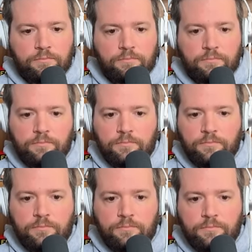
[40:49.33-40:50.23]

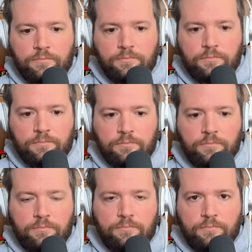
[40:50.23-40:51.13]

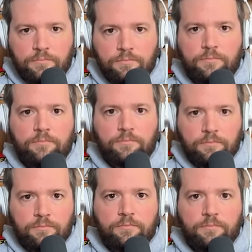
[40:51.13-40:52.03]

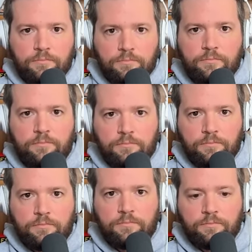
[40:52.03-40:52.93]

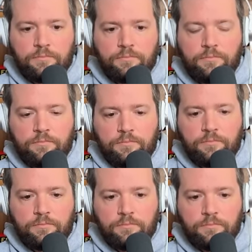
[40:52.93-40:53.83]

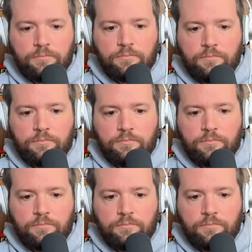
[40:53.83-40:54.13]
This person isn't speaking.